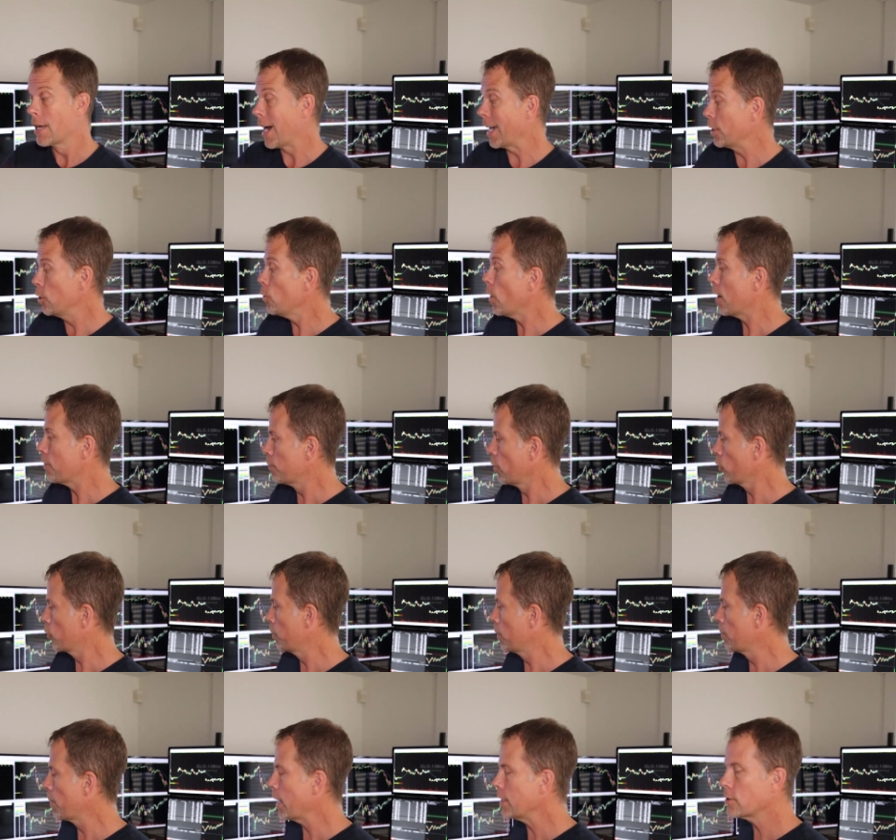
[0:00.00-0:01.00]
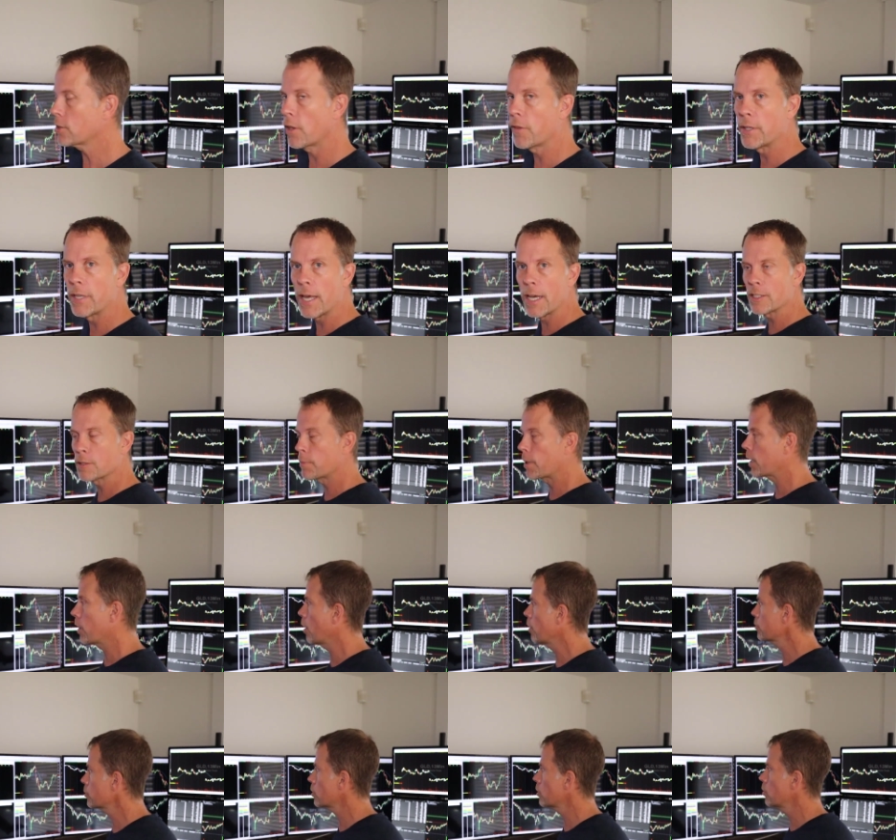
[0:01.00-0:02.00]
I do have multiple mice on the desk, but I
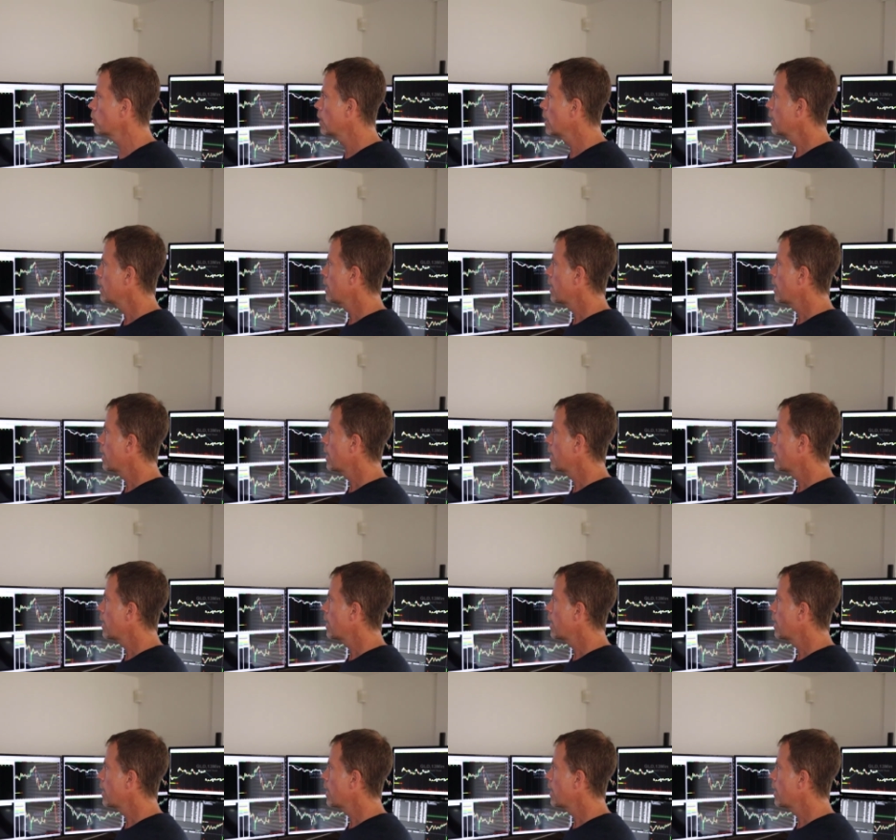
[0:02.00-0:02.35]
also